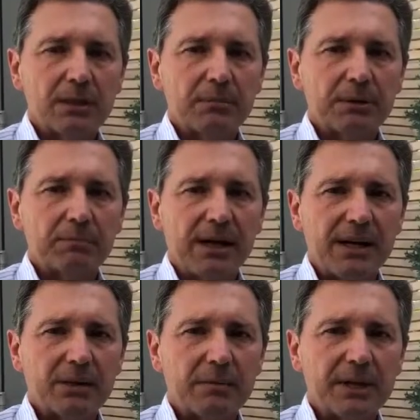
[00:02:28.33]
but
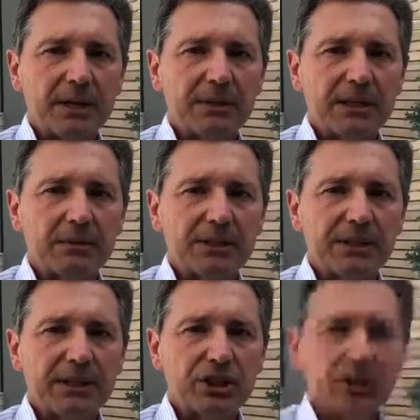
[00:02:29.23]
biocompatibility was an
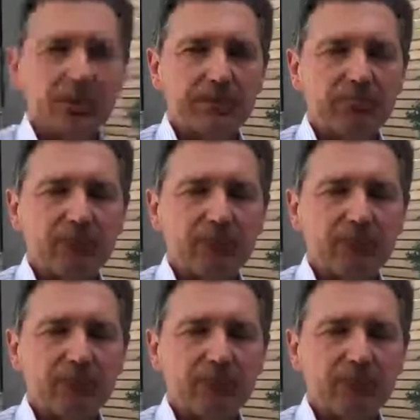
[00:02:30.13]
issue